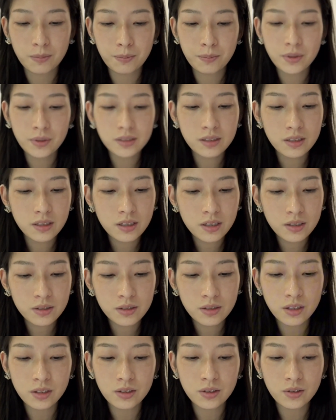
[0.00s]
business
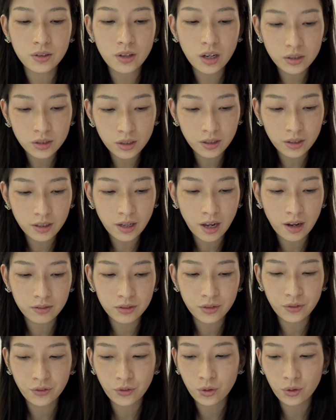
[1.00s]
did not account
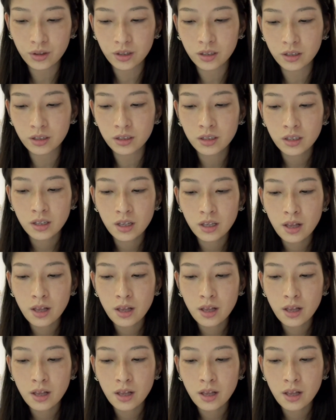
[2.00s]
for the